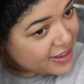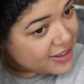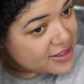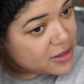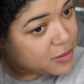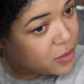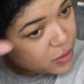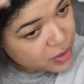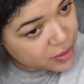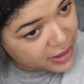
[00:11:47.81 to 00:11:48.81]
Get some
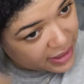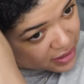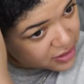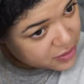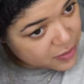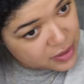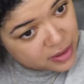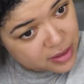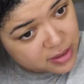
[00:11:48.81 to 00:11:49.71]
oil action going on.